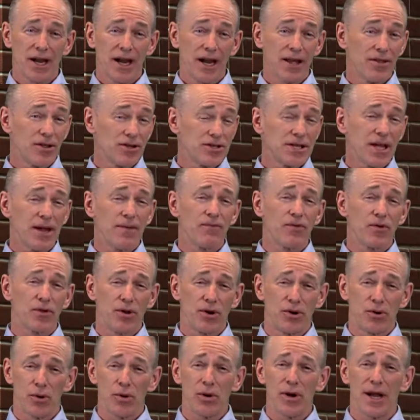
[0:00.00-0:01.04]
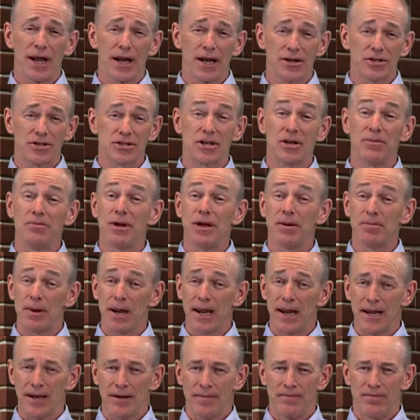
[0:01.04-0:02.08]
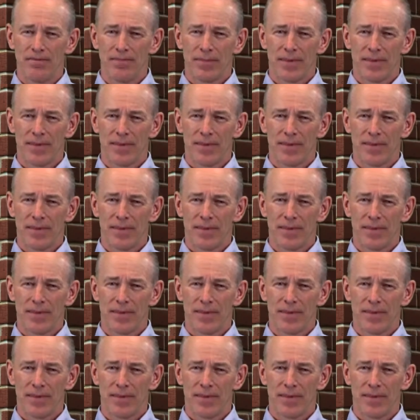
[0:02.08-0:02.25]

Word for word: and the same for the door handles, can be a pain.